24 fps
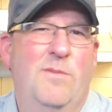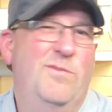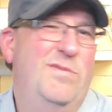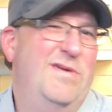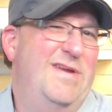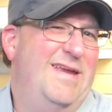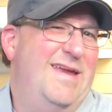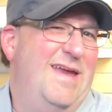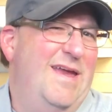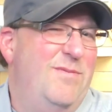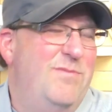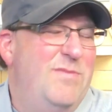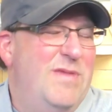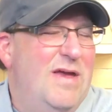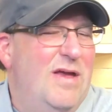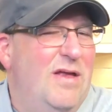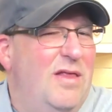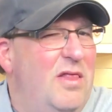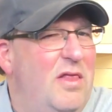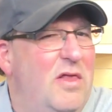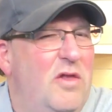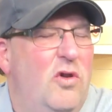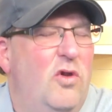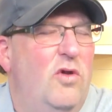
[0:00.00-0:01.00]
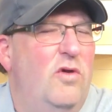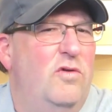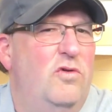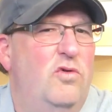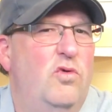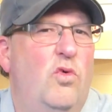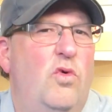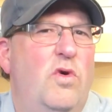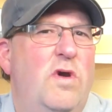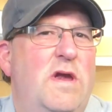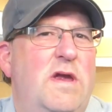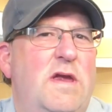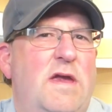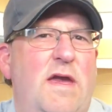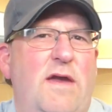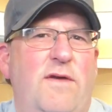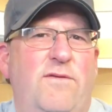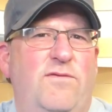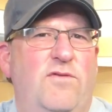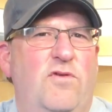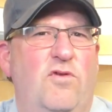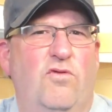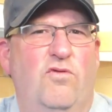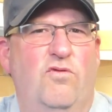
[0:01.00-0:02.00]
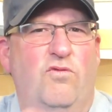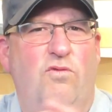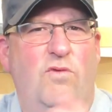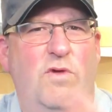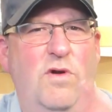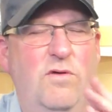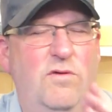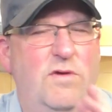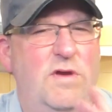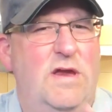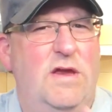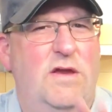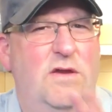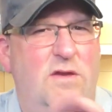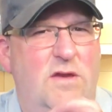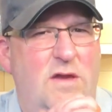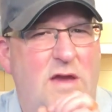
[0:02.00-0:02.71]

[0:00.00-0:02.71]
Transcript: but it can be a little annoying if you're really